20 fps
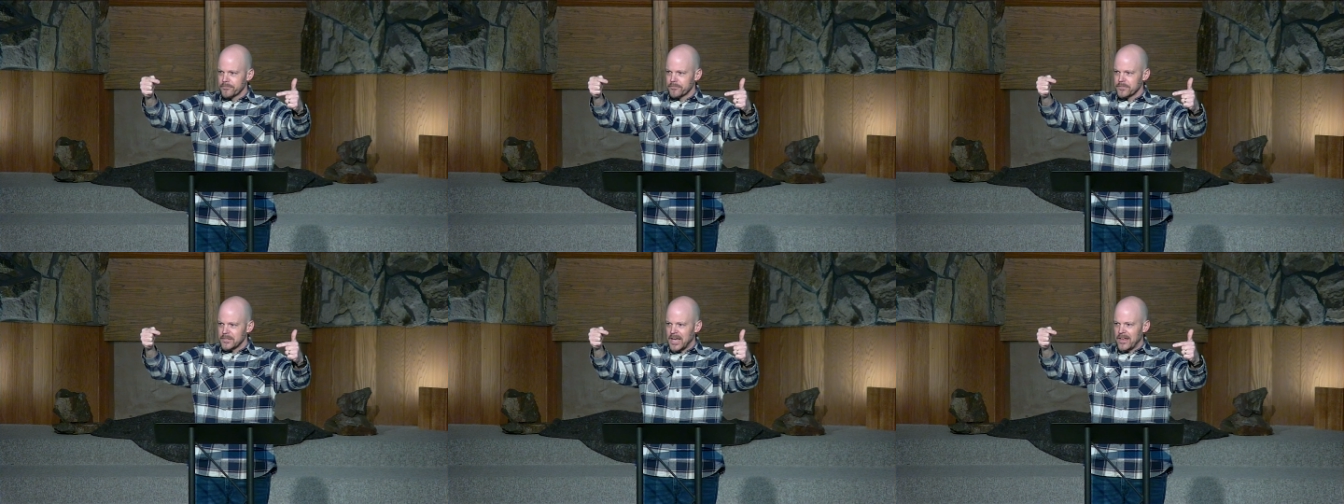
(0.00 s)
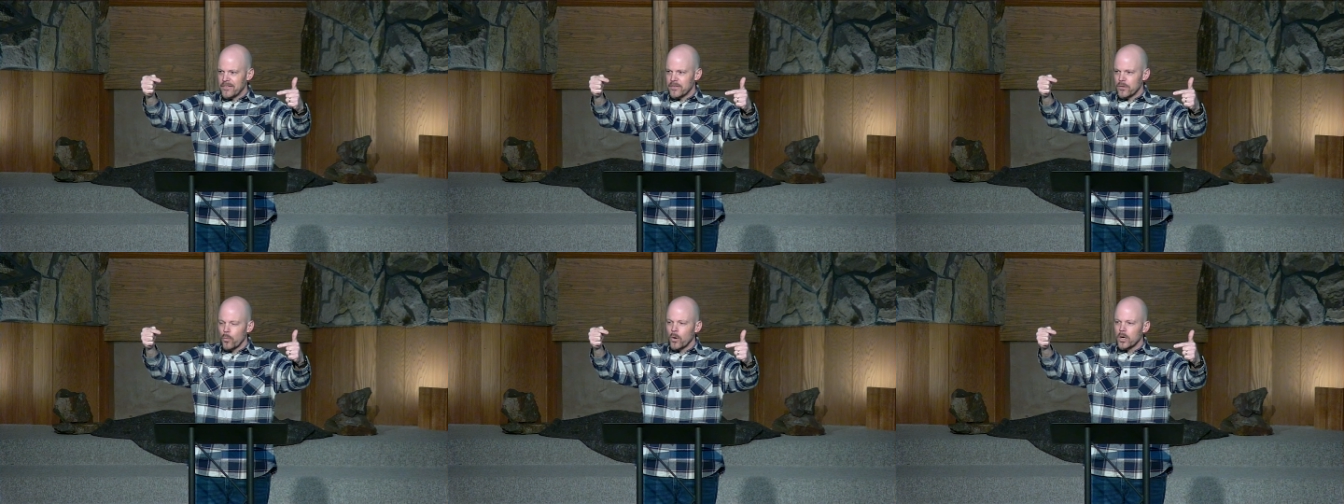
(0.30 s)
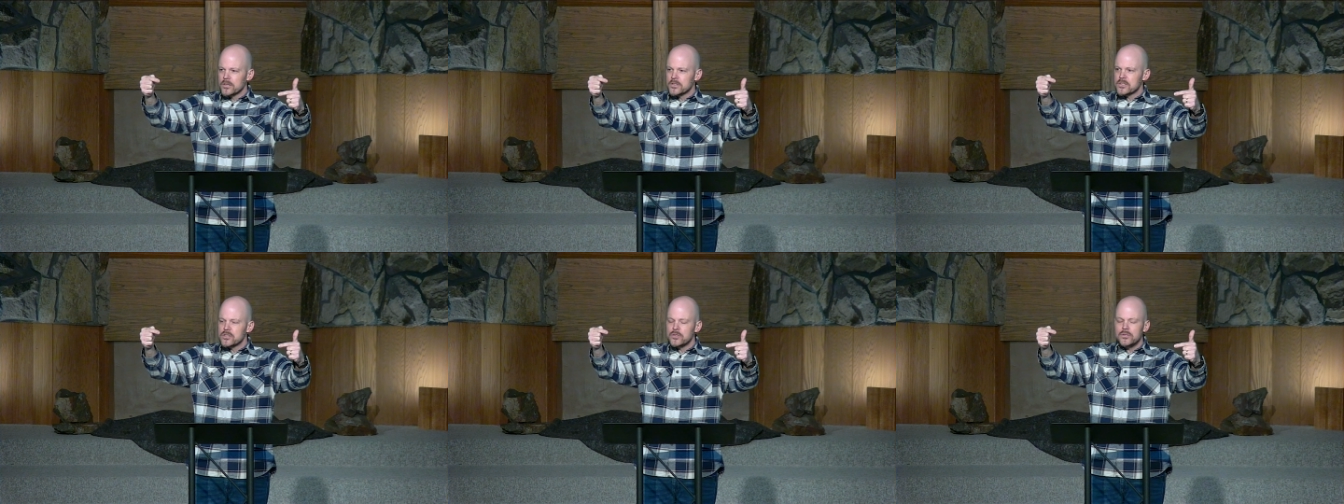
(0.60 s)
and the
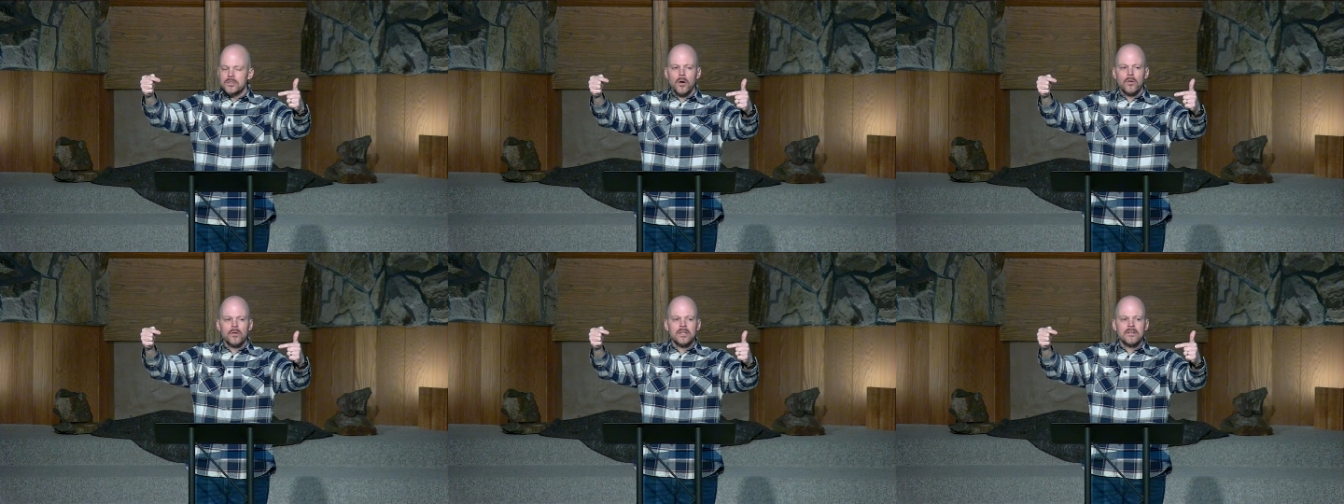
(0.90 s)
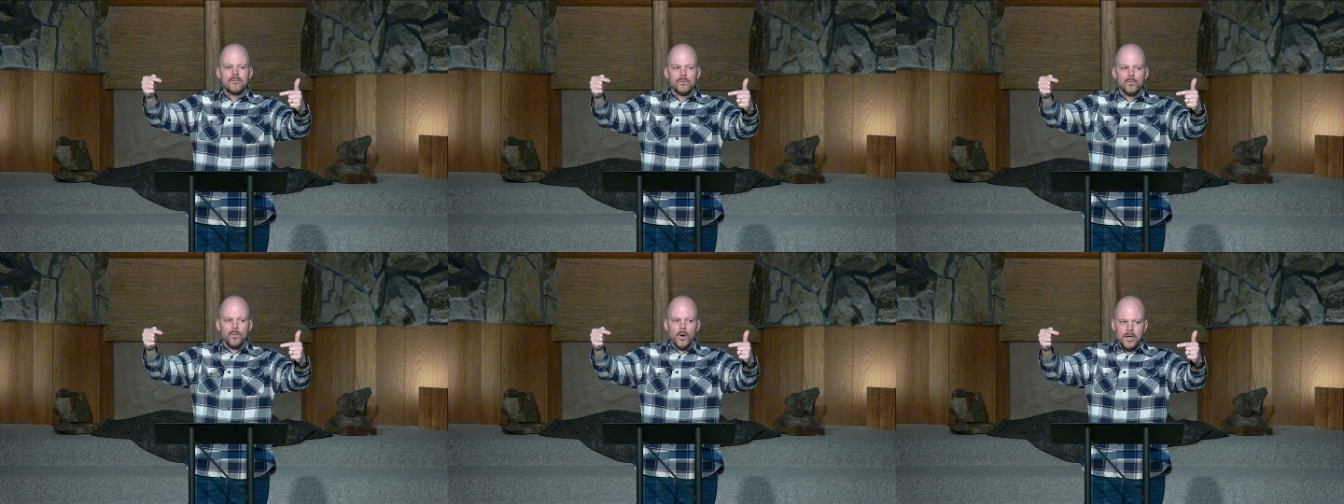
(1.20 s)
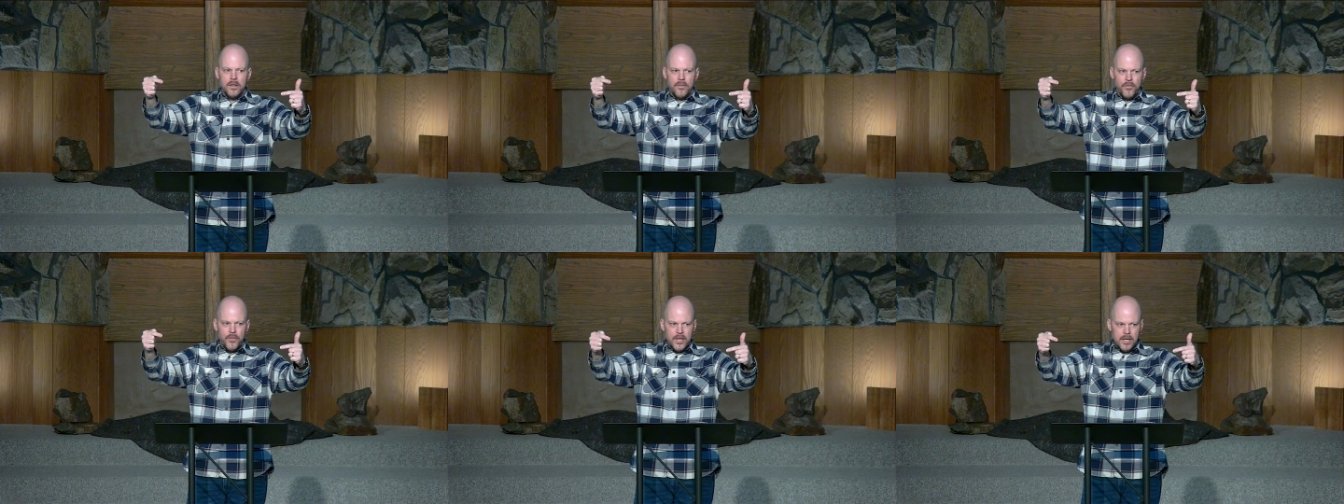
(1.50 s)
ones you don't even want
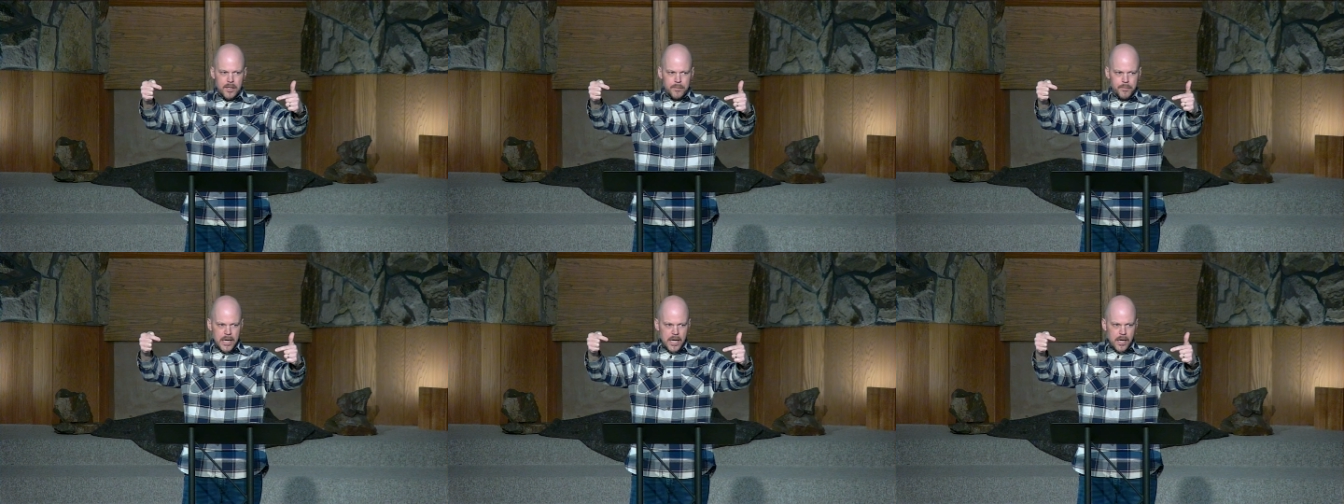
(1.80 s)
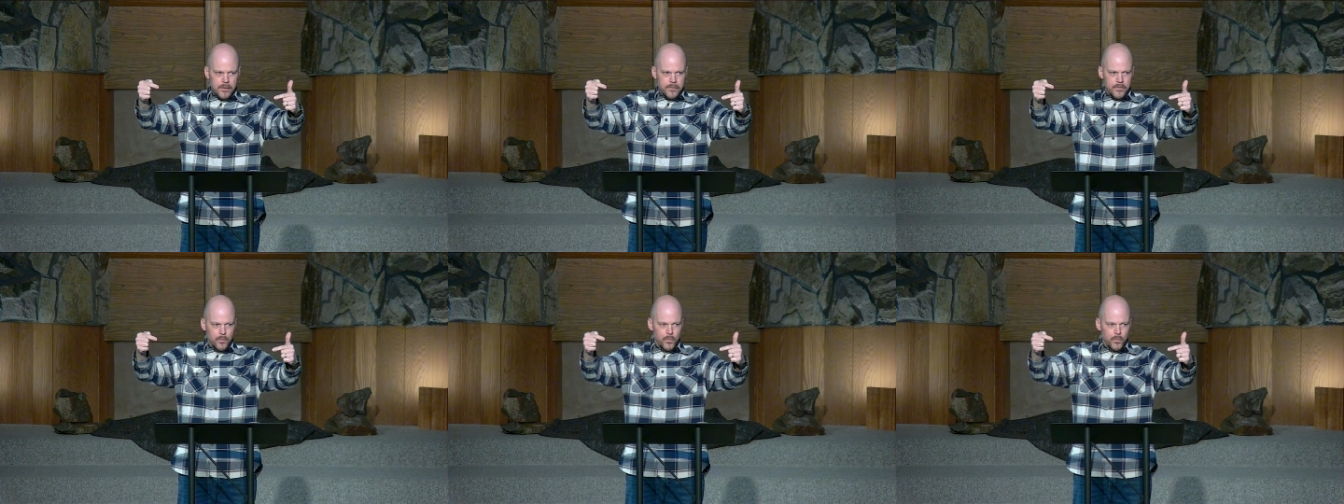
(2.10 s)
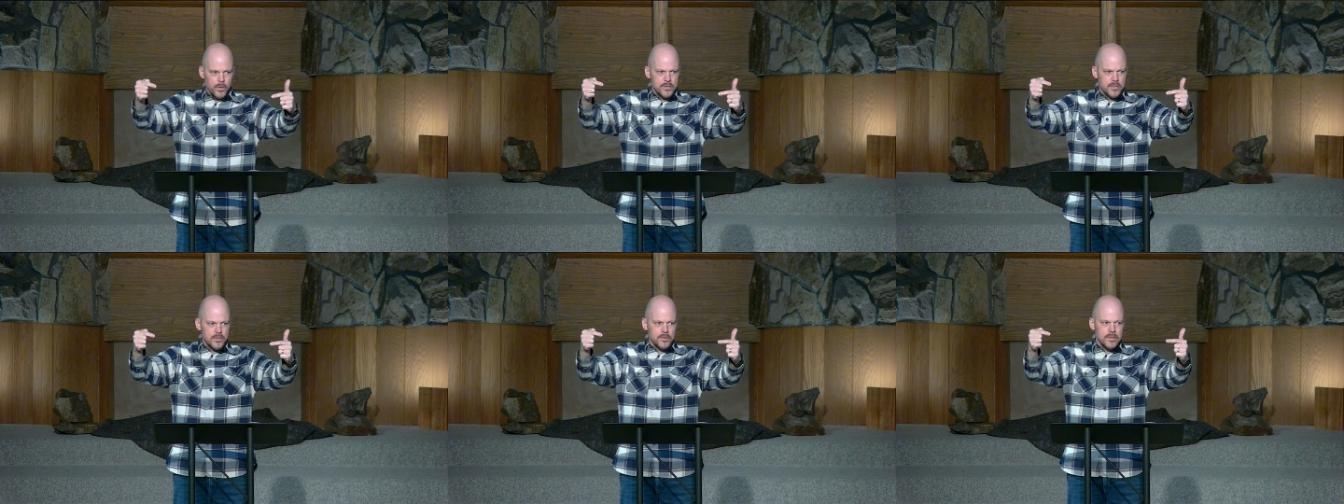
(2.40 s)
to think about, the
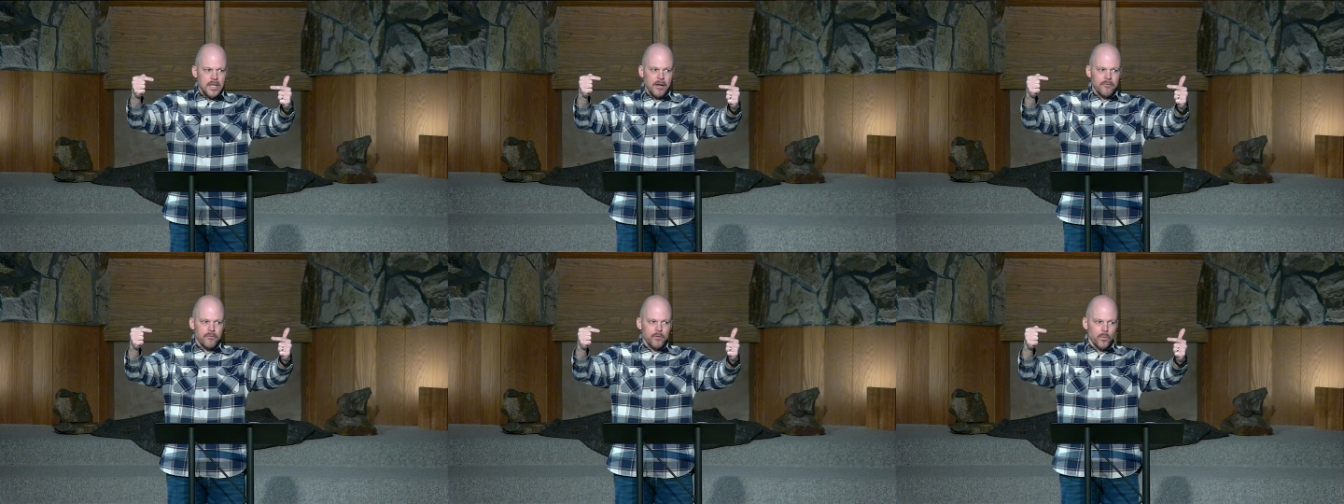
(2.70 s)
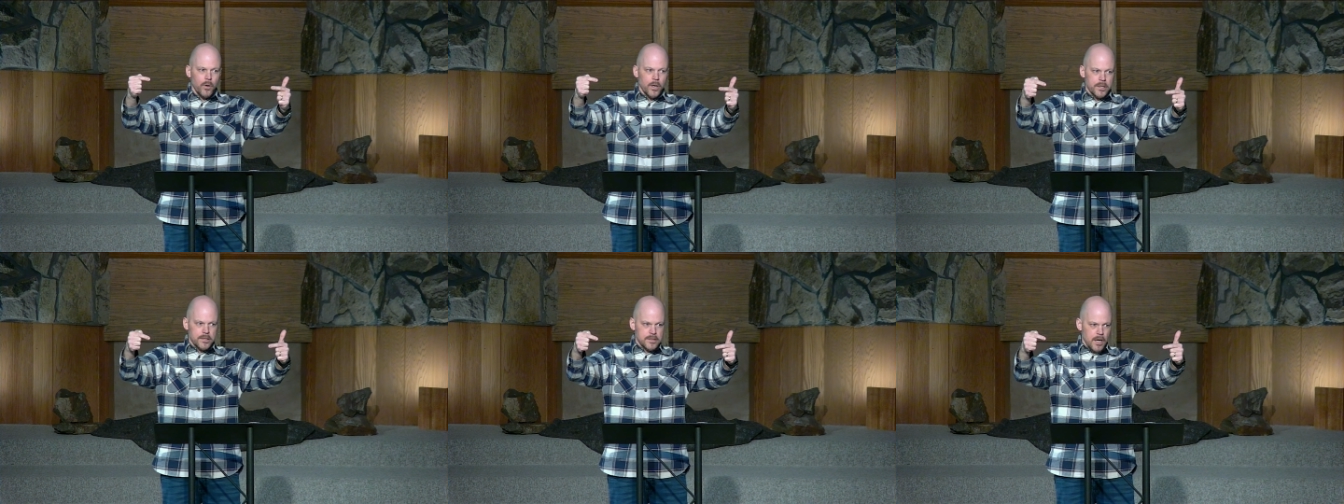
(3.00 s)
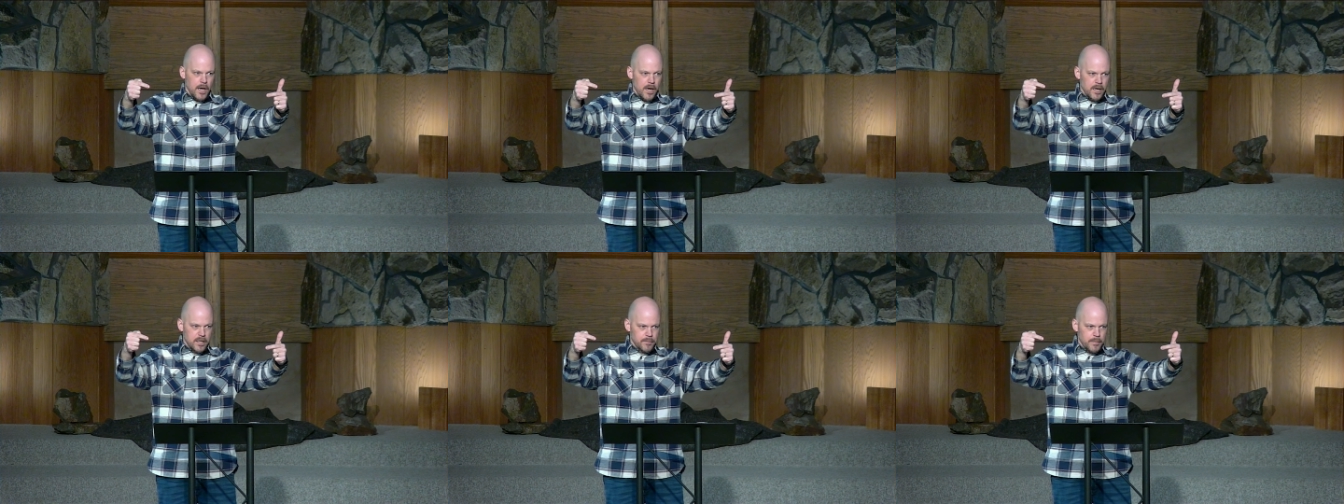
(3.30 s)
ones you never want to
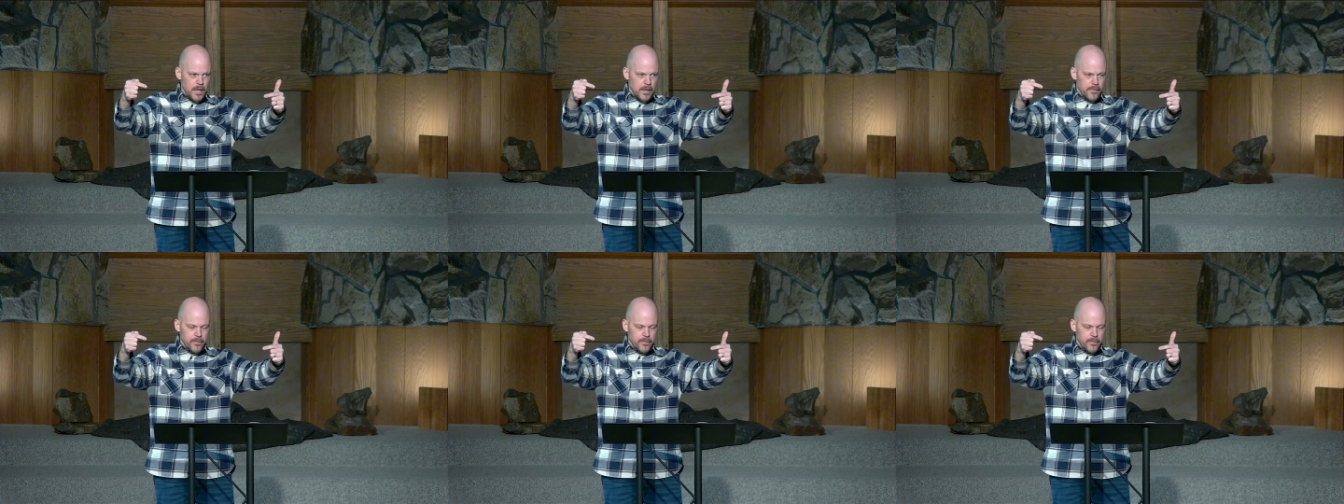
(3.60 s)
talk about, the